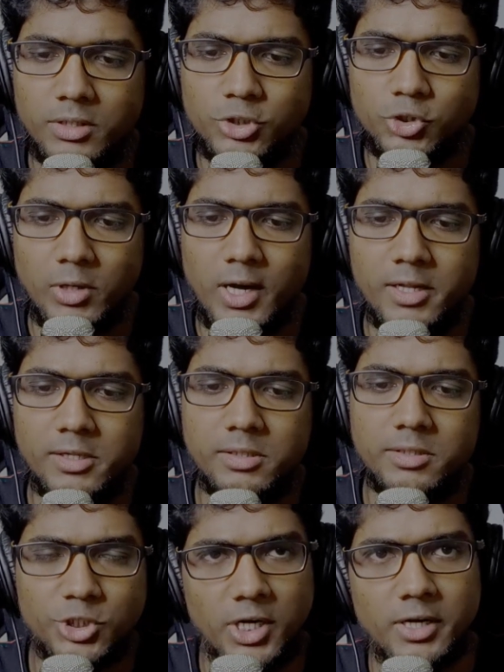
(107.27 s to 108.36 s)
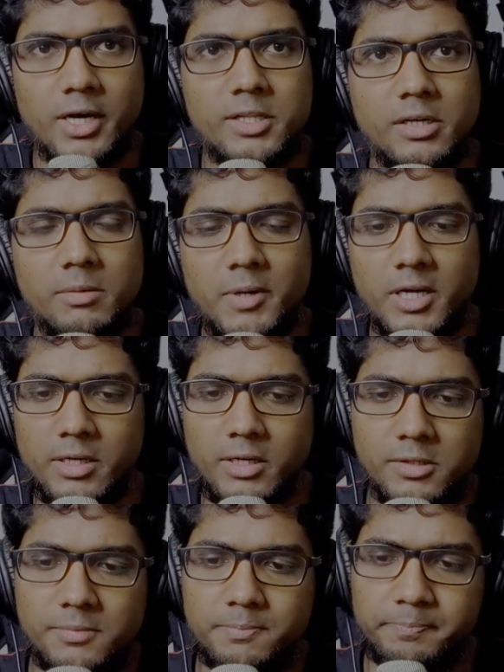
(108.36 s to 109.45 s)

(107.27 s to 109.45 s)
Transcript: the Cholas, Cheras and Pandyas.